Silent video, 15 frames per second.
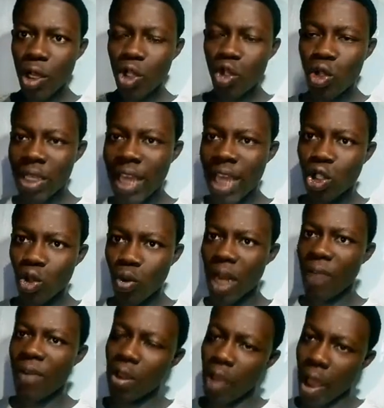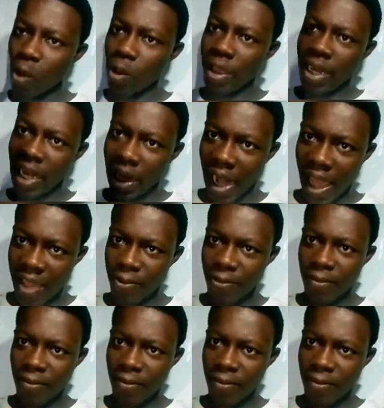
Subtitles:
to get to wherever you are going in life,